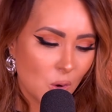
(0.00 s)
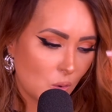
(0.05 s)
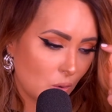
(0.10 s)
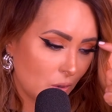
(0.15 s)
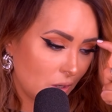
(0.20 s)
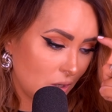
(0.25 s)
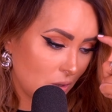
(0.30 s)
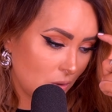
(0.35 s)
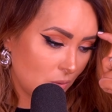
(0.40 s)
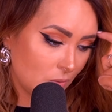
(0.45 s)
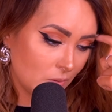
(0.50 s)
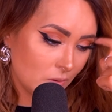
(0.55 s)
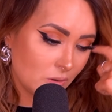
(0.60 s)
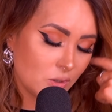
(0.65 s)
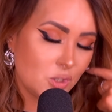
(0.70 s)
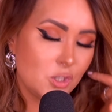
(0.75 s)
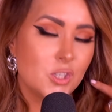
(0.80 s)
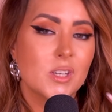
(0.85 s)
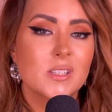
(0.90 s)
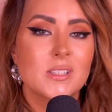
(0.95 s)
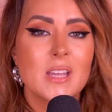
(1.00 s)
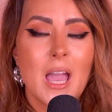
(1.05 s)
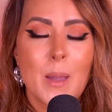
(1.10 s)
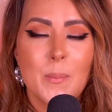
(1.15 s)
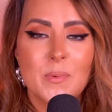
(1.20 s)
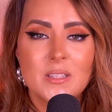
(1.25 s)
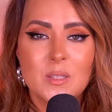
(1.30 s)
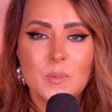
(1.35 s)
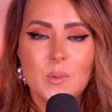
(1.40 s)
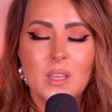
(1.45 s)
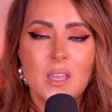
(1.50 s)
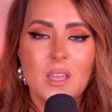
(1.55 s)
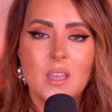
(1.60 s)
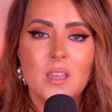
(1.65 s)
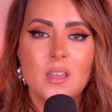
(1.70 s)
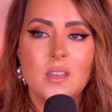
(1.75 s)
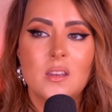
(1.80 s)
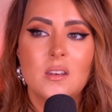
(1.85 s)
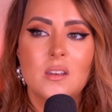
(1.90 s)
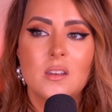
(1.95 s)
or you just happen to be
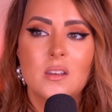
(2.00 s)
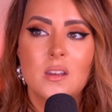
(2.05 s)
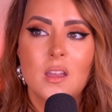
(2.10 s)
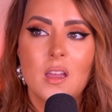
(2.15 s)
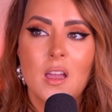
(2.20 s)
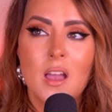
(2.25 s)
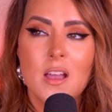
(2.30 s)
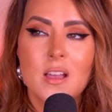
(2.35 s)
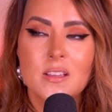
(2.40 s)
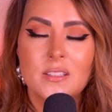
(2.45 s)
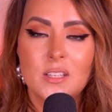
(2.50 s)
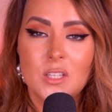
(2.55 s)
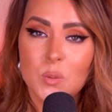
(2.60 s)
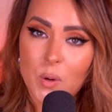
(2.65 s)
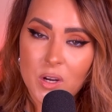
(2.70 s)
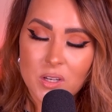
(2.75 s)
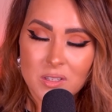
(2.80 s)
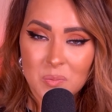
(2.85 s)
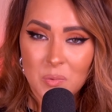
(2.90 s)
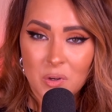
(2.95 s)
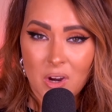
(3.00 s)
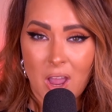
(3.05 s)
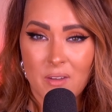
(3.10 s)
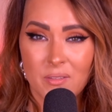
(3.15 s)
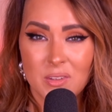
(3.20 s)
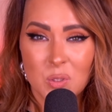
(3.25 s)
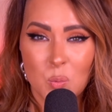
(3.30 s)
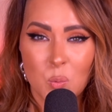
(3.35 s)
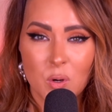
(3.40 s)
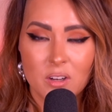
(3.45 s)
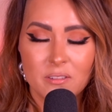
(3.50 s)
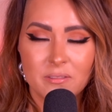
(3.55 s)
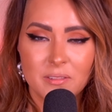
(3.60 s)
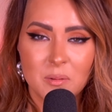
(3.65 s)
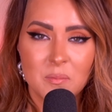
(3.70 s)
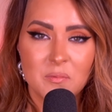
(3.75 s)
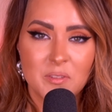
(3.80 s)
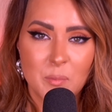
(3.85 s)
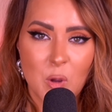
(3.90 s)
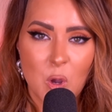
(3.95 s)
in a situation where you're having to work
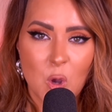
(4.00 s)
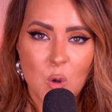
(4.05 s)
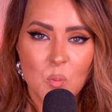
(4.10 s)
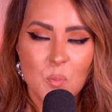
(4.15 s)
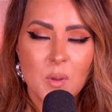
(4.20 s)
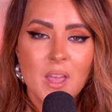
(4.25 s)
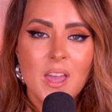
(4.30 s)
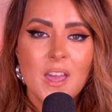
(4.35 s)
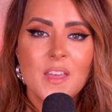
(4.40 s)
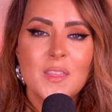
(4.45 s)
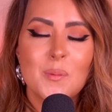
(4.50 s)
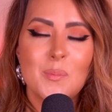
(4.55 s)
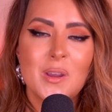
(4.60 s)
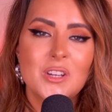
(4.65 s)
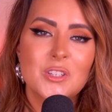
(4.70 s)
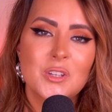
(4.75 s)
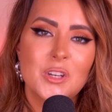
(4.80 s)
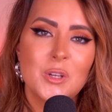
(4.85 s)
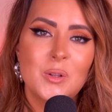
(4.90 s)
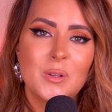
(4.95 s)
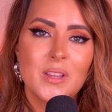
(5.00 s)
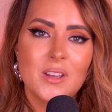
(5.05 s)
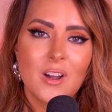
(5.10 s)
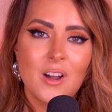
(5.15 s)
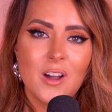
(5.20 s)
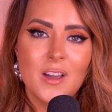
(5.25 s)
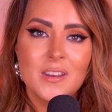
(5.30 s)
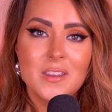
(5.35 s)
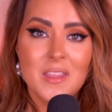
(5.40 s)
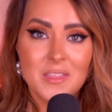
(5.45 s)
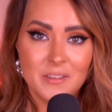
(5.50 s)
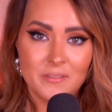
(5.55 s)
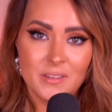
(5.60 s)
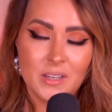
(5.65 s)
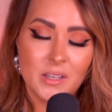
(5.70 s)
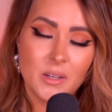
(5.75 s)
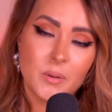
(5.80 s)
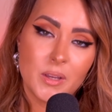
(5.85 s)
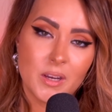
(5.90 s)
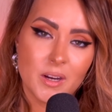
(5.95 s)
from home, then make sure you click on the
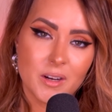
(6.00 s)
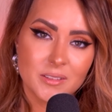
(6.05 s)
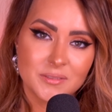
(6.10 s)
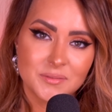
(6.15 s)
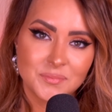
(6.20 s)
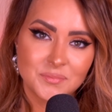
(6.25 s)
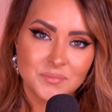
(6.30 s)
video here.